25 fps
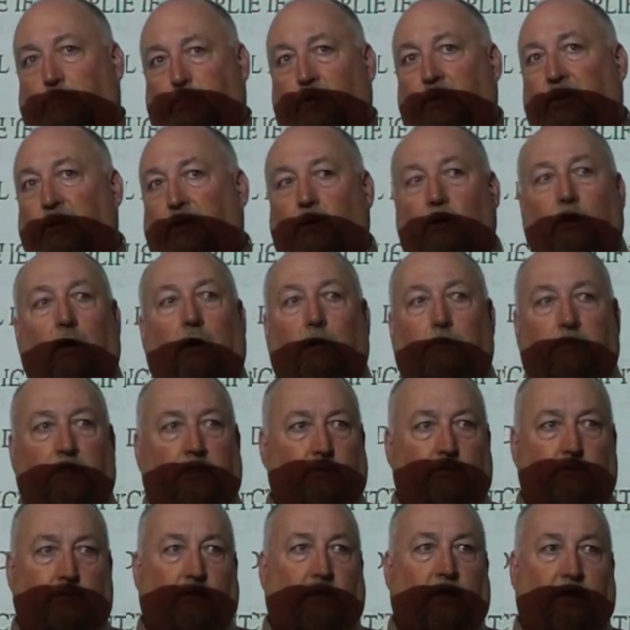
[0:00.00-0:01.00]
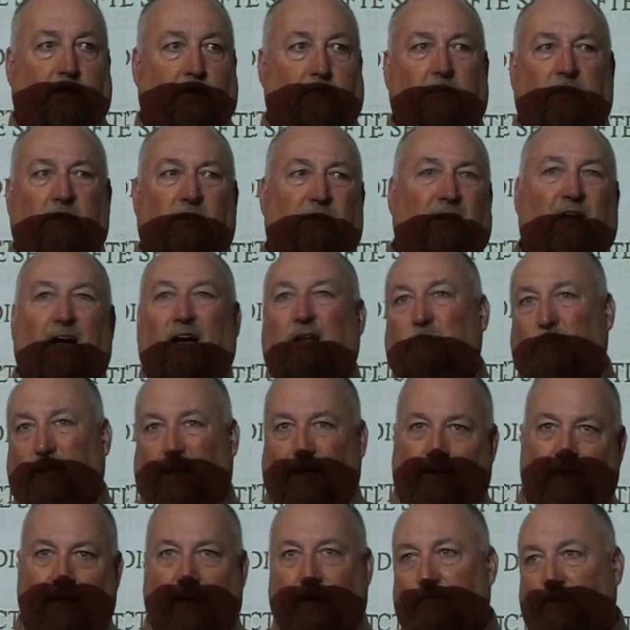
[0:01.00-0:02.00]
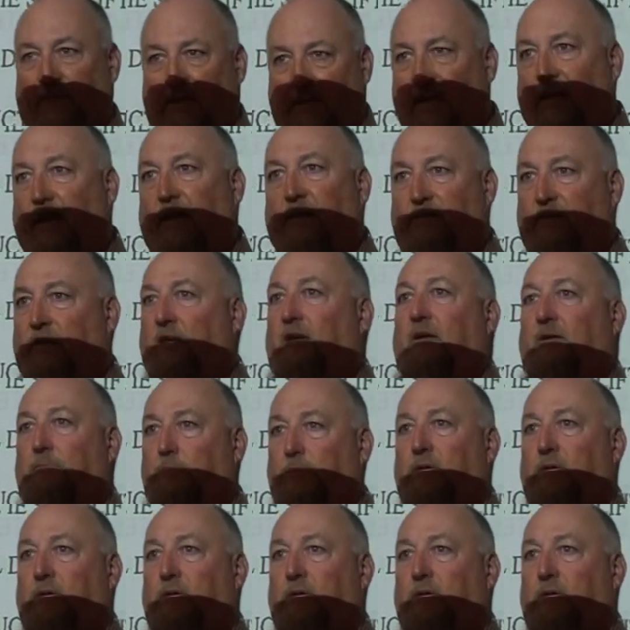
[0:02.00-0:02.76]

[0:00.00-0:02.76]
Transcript: pretty common. I mean, they're not like everyday thing,